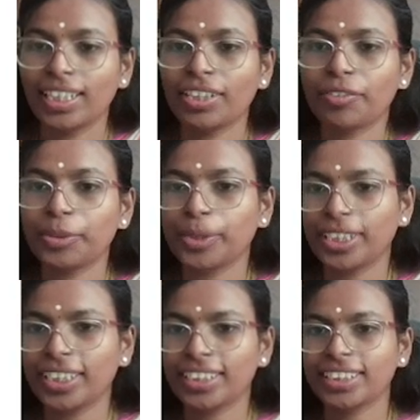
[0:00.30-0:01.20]

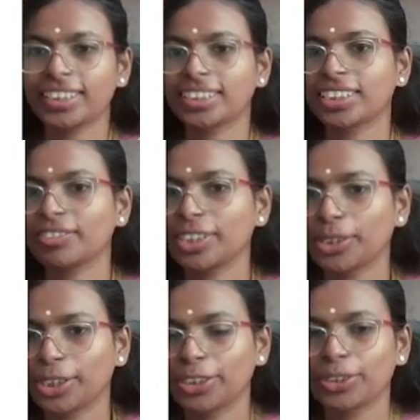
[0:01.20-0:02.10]
everyone. In this session, we are
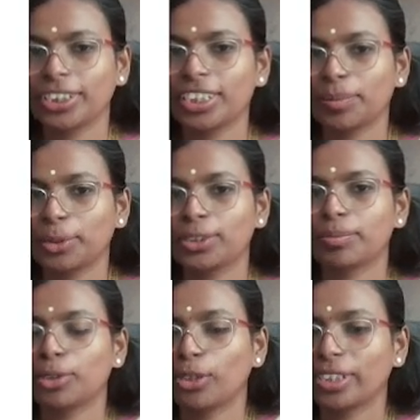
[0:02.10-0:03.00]
going to deal about
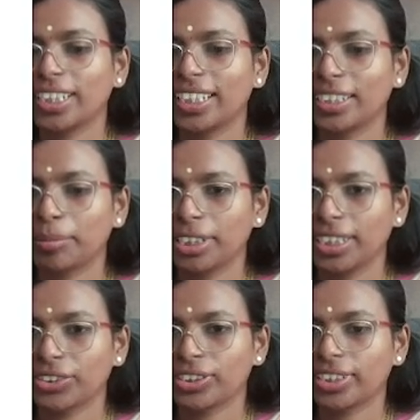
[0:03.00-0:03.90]
block diagram
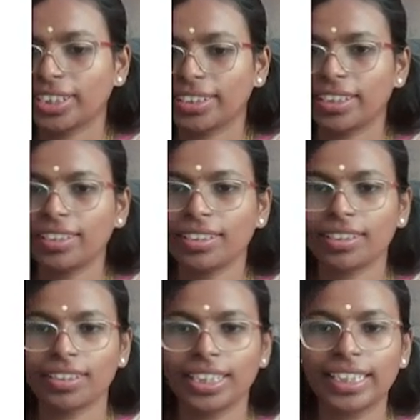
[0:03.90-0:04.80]
reduction technique
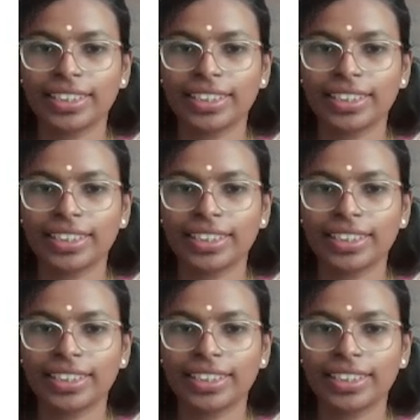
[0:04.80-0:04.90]
in